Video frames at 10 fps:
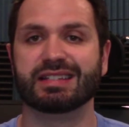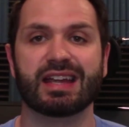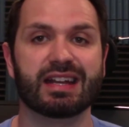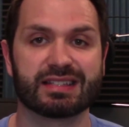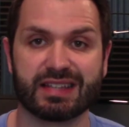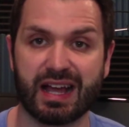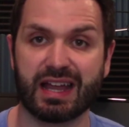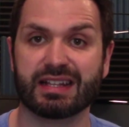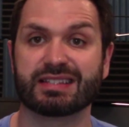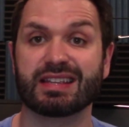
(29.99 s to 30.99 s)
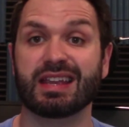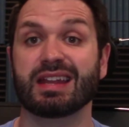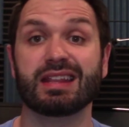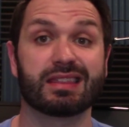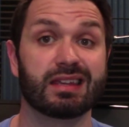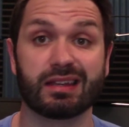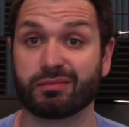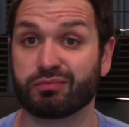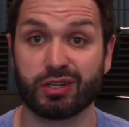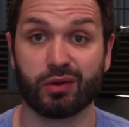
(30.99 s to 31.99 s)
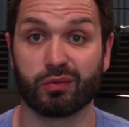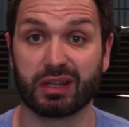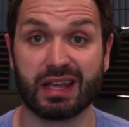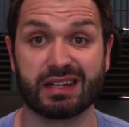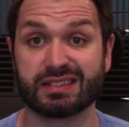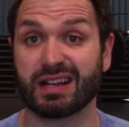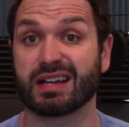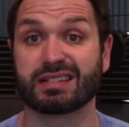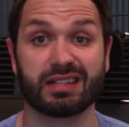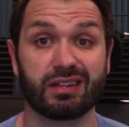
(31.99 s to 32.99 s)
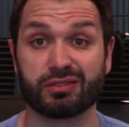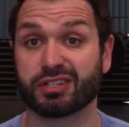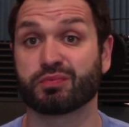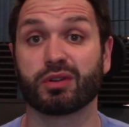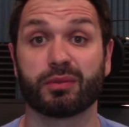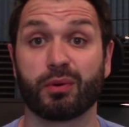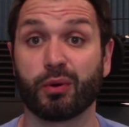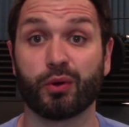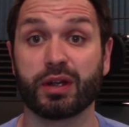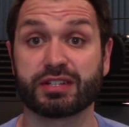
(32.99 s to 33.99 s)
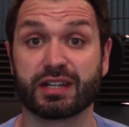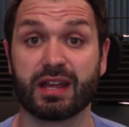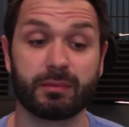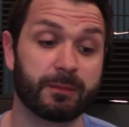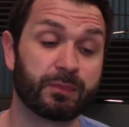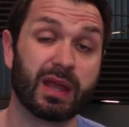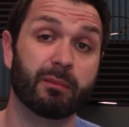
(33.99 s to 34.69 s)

data science, anything you know related to IT, or just want to throw a question at me,